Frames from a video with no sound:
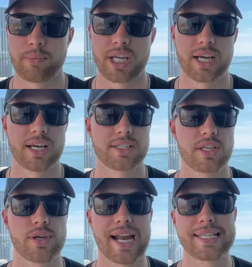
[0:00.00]
because the
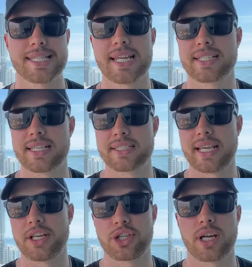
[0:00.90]
United States can
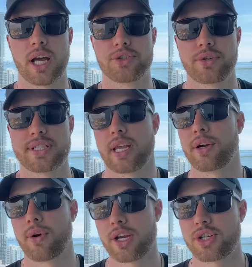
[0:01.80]
sanction countries like
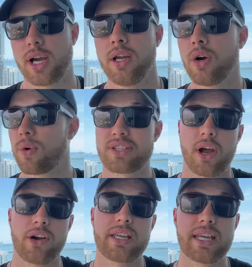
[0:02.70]
Russia, which they
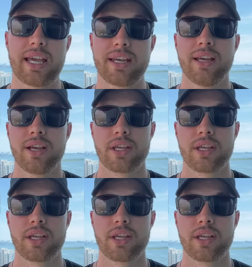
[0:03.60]
already did,